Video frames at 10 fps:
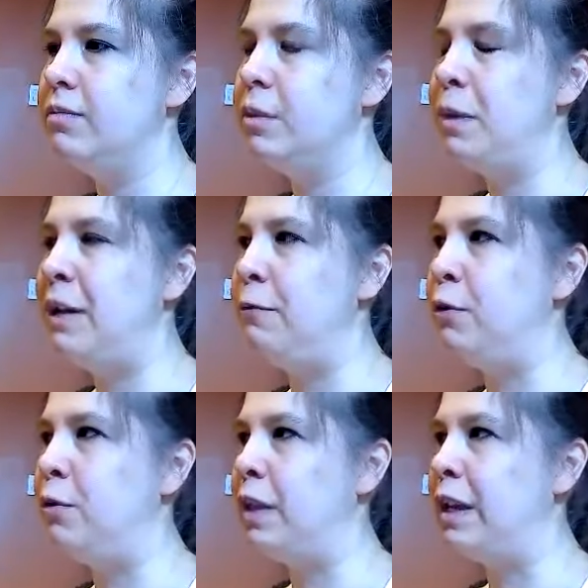the
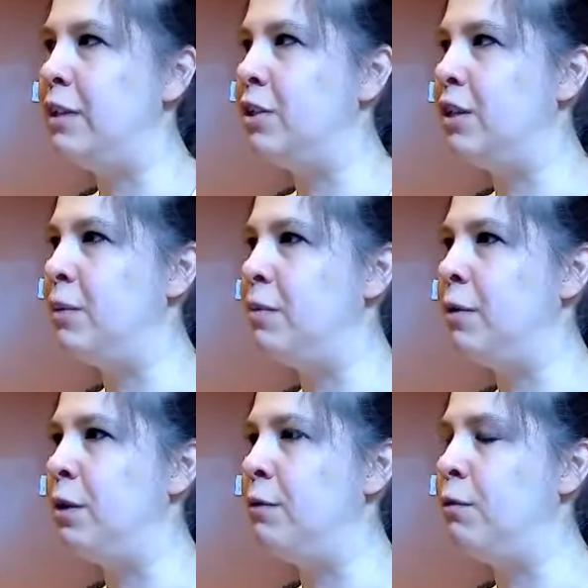painful relationship
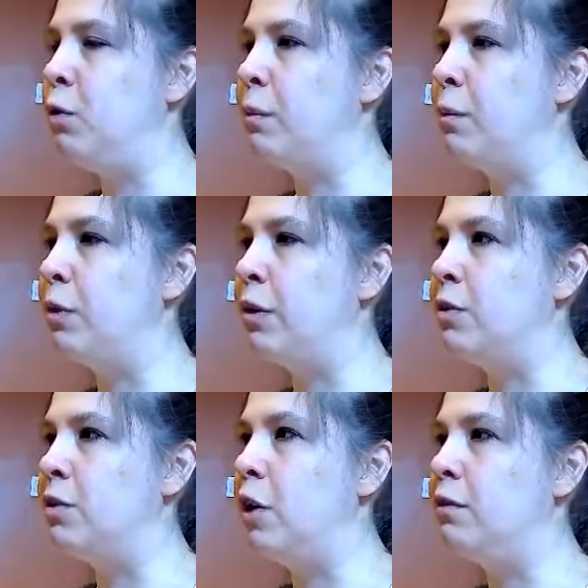that we've formed with
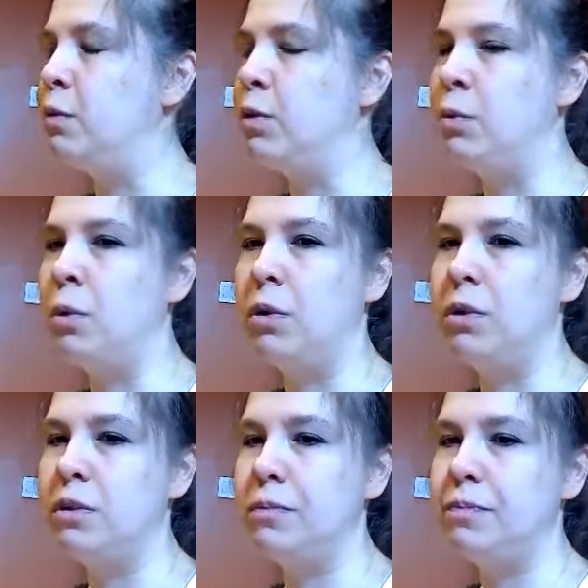ourselves, with the world.